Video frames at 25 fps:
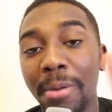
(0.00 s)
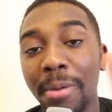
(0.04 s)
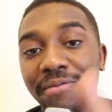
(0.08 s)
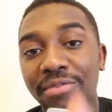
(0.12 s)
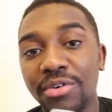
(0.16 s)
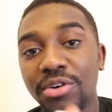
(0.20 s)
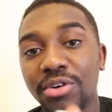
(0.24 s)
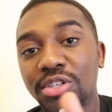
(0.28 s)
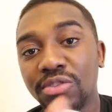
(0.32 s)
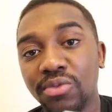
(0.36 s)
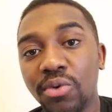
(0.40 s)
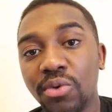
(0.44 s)

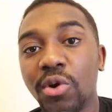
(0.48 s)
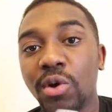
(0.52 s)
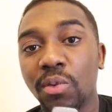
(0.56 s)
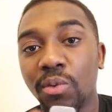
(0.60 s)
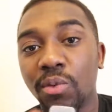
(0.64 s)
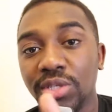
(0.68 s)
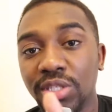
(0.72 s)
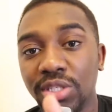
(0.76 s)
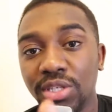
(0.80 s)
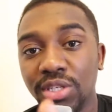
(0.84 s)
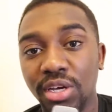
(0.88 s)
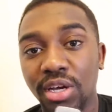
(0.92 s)
first phone
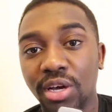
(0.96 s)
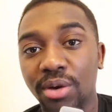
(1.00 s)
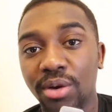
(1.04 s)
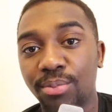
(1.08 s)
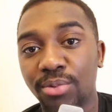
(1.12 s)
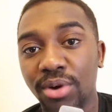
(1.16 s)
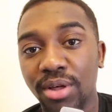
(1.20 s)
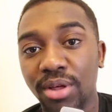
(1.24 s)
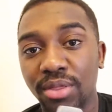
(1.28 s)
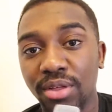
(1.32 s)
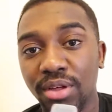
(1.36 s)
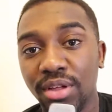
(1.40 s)
was a younger
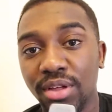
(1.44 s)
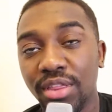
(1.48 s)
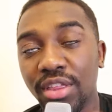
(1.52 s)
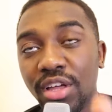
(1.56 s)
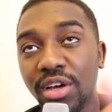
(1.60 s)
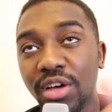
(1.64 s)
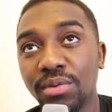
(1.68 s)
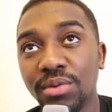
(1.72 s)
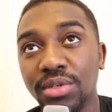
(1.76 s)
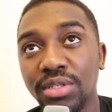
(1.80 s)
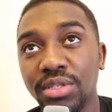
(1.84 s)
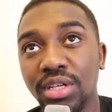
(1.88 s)
brother.
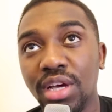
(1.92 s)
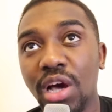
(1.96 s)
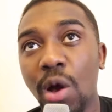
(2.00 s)
That was the